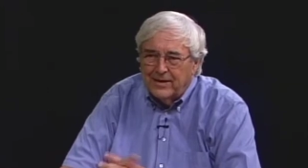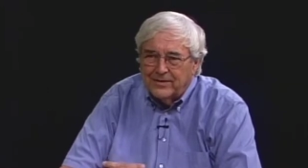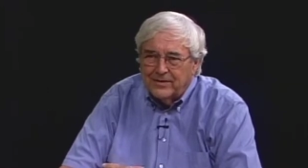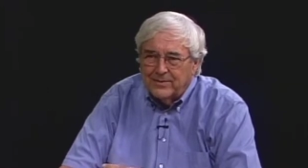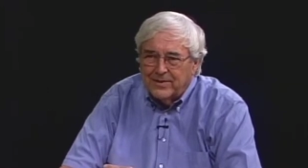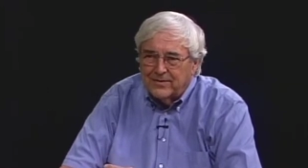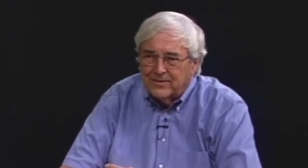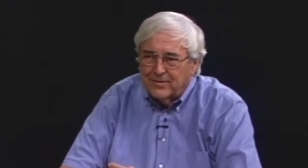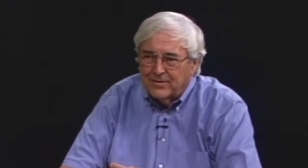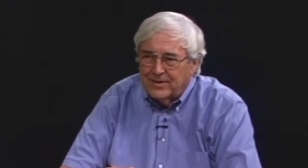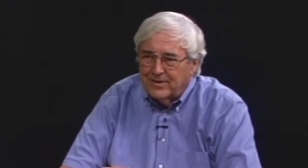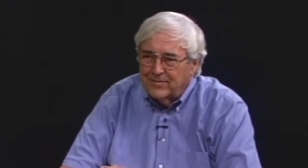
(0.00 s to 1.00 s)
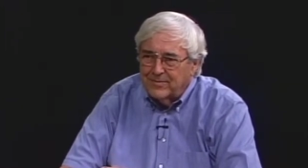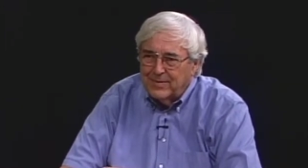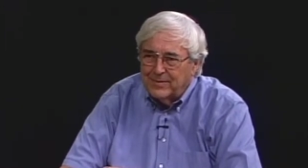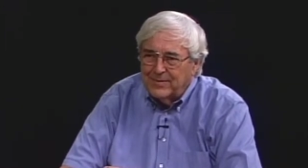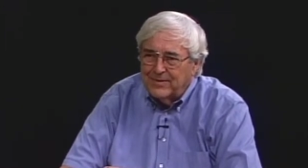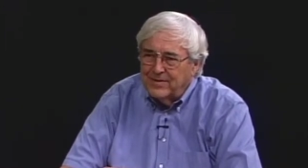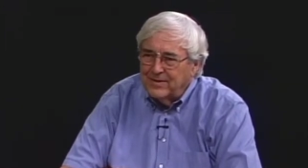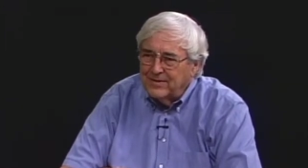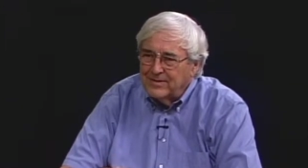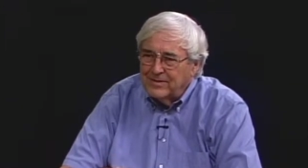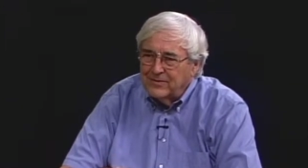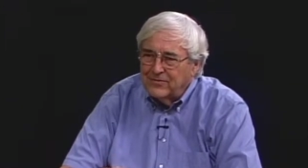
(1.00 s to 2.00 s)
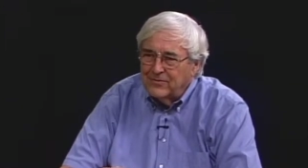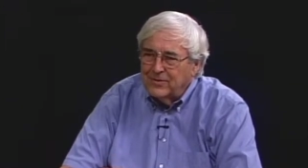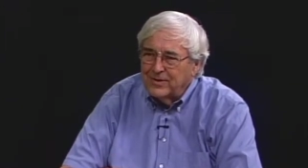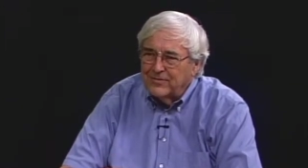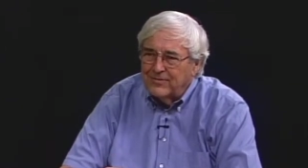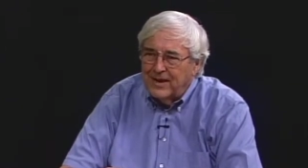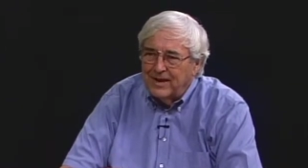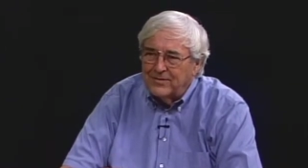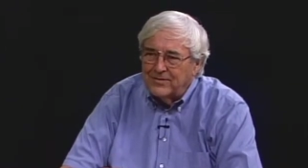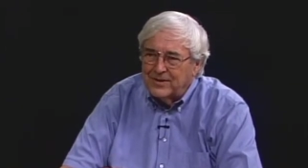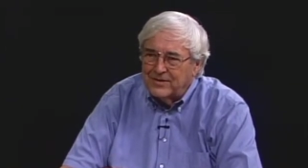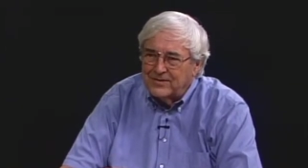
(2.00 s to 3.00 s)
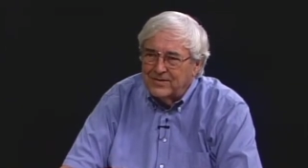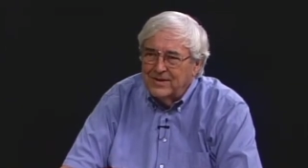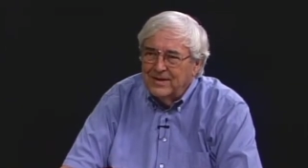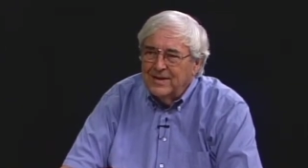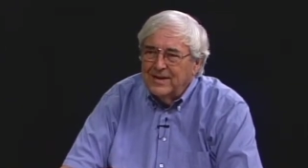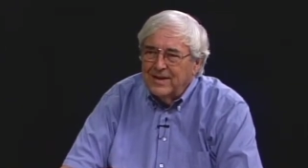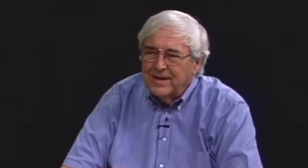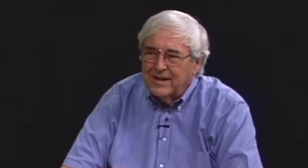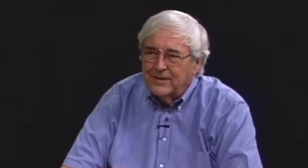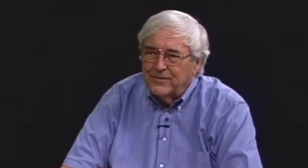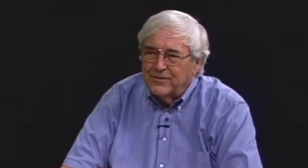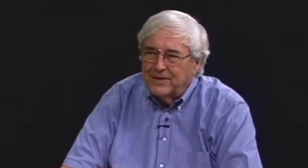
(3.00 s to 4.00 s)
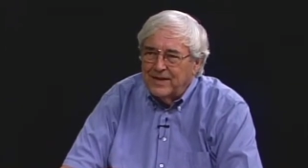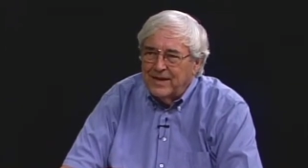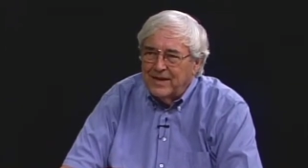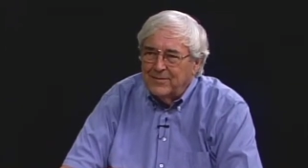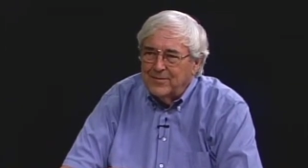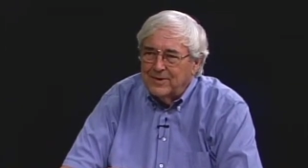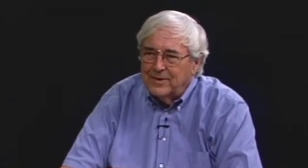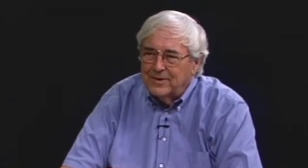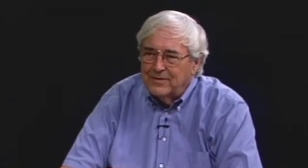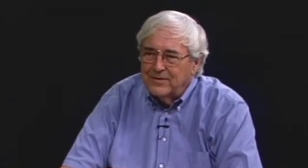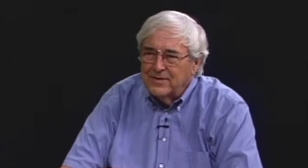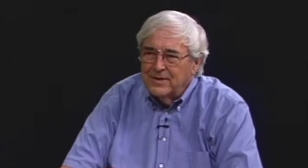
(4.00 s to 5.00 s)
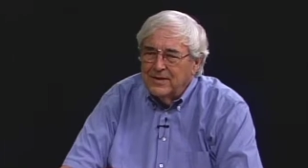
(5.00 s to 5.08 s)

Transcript: She must have written maybe uh, you know four to five, six letters a day because